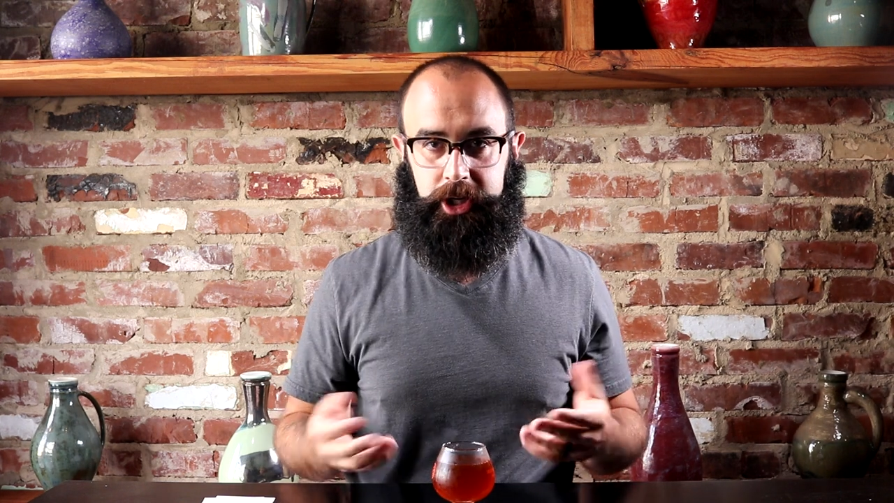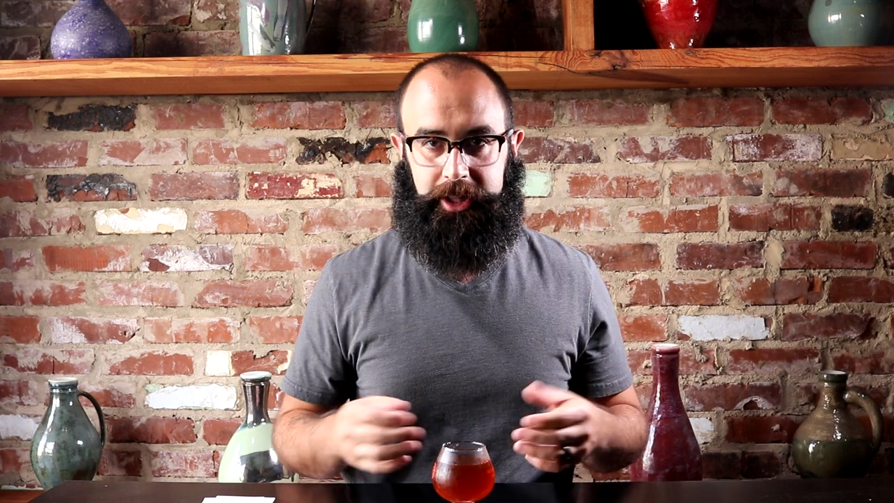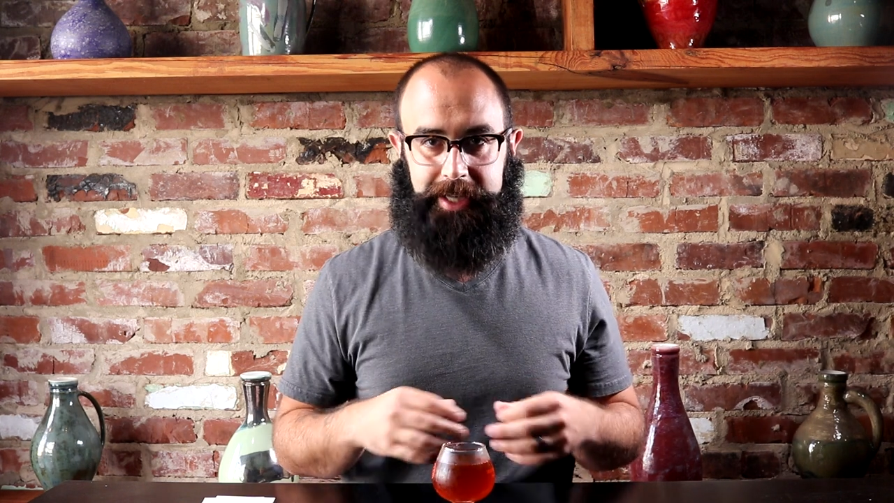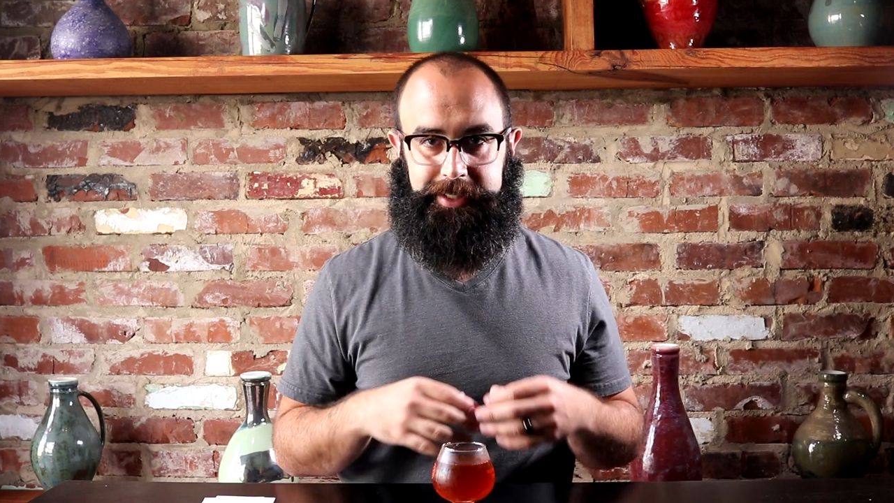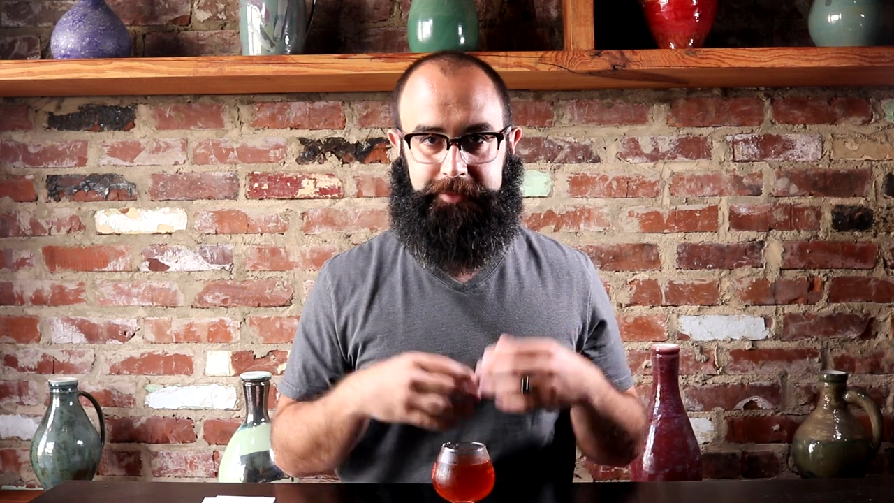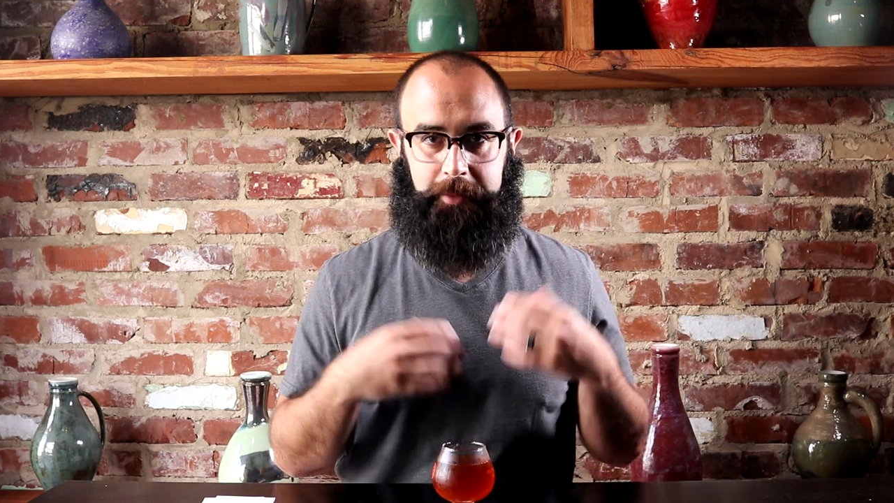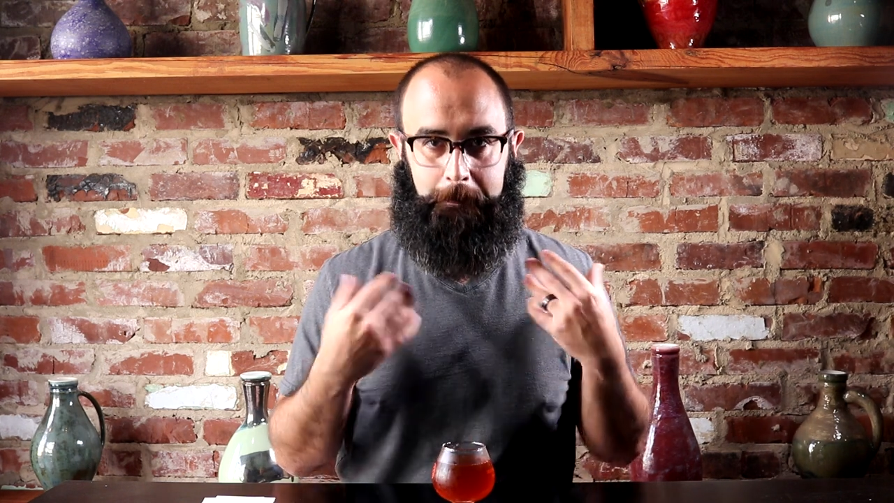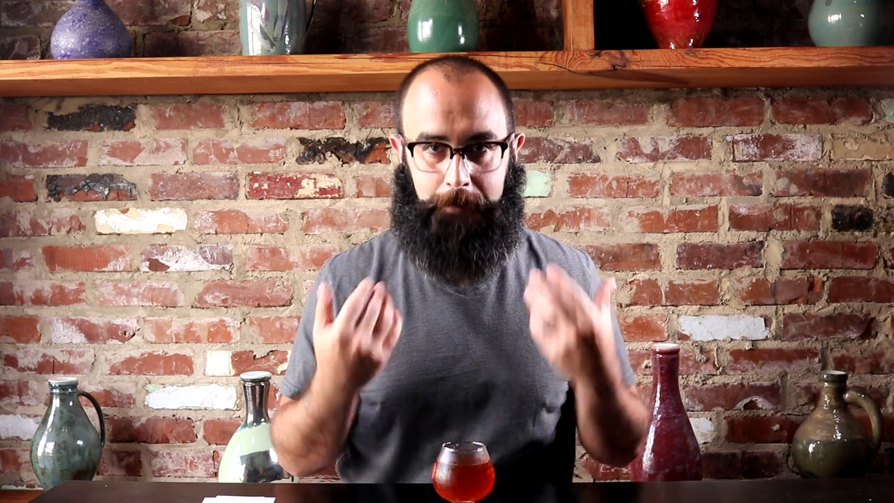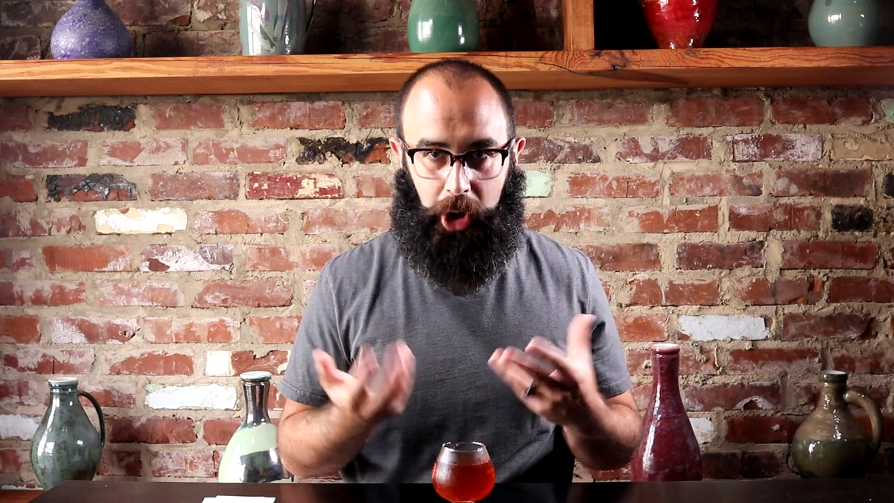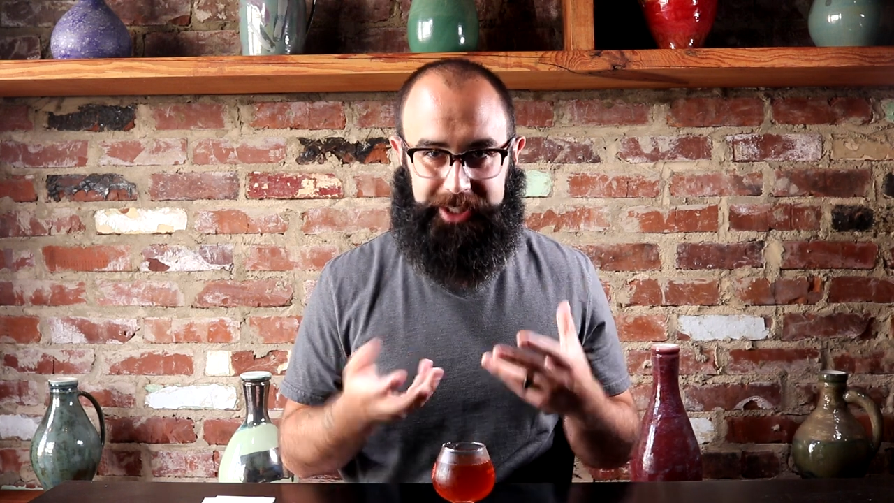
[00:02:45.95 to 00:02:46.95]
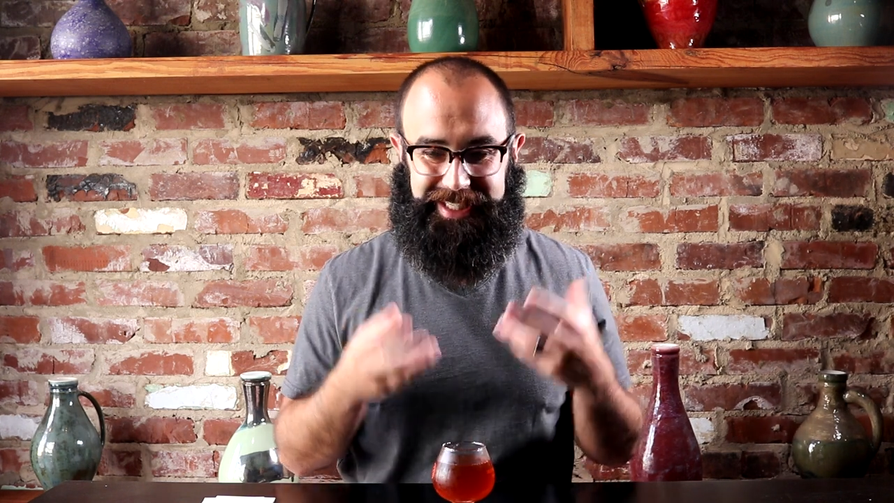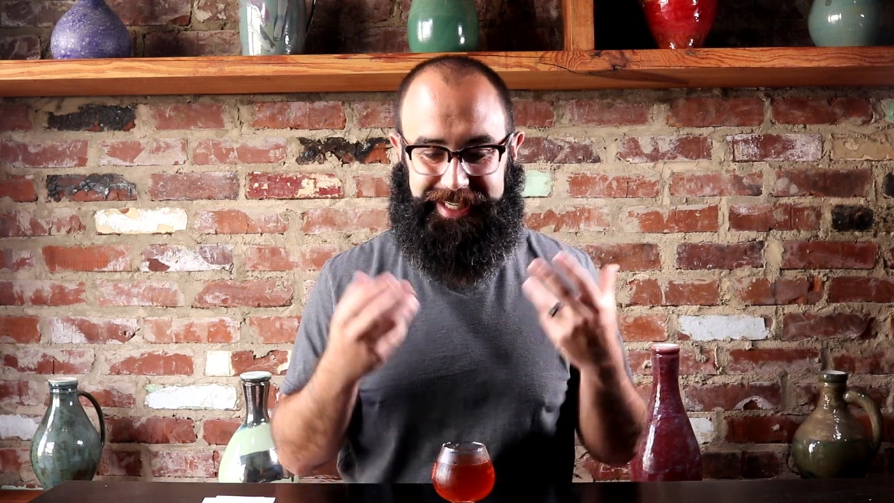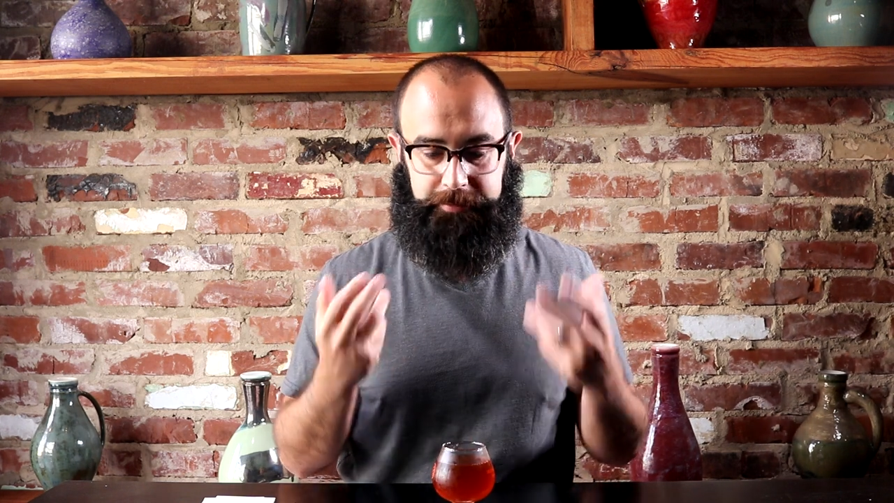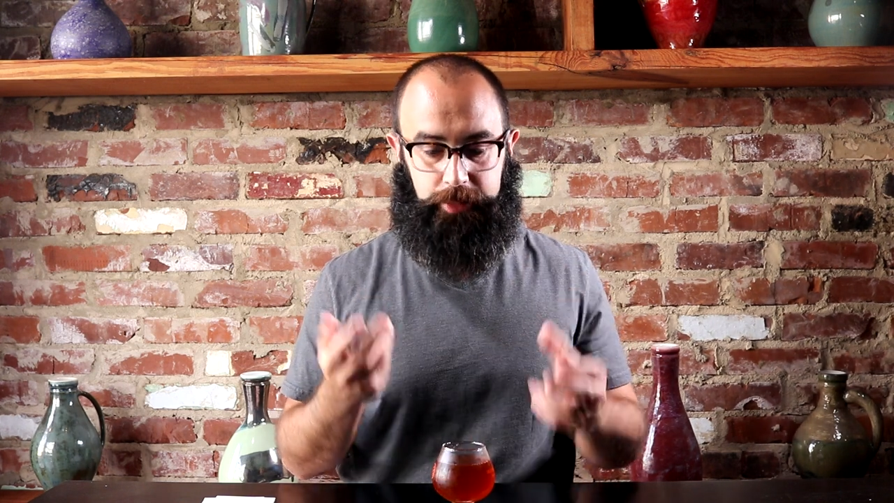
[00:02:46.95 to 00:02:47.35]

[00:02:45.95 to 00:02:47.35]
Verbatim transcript: lots of malty,